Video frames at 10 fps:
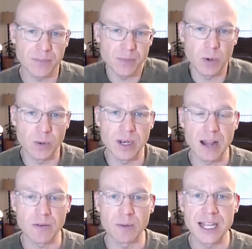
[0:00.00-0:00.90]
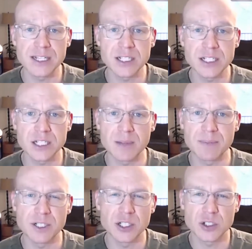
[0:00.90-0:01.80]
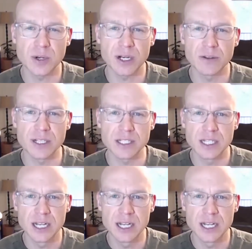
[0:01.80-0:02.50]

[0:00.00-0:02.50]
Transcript: we didn't have a relationship it just triggered this